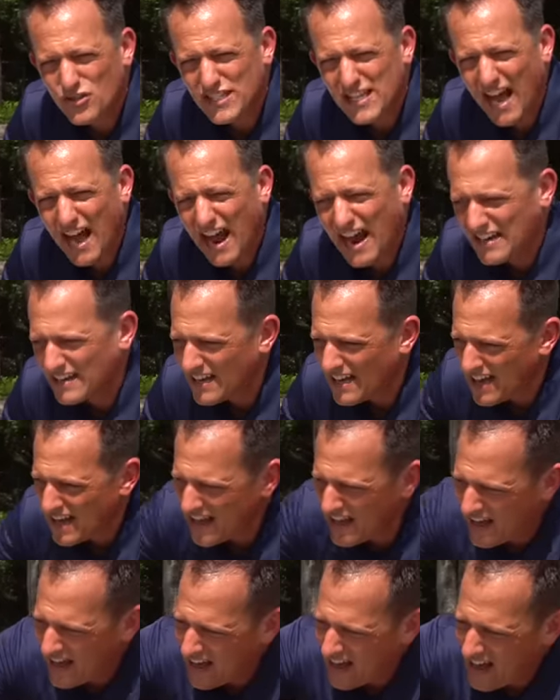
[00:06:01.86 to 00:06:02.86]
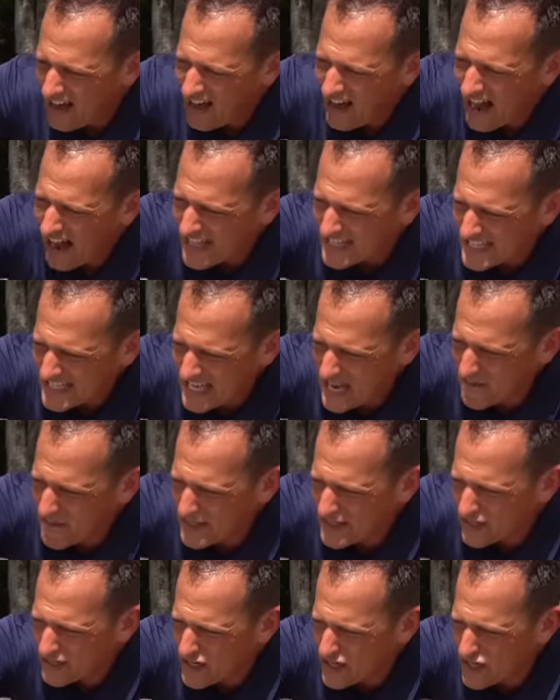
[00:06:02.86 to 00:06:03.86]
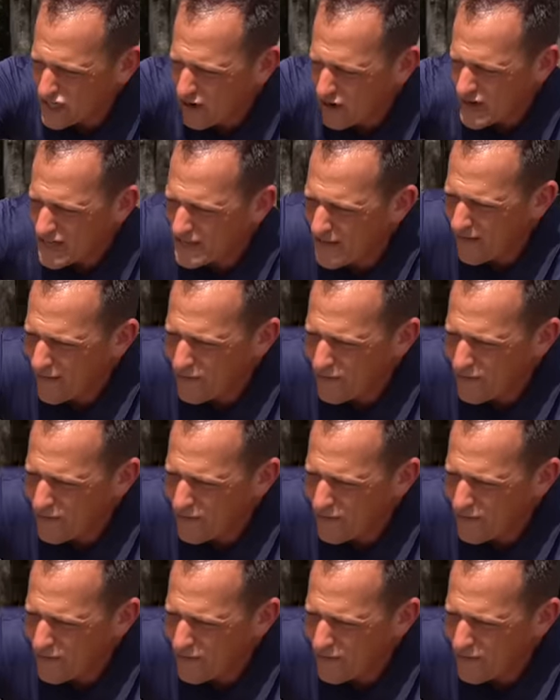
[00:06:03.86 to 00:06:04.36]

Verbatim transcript: side, and Stephen's gonna show you the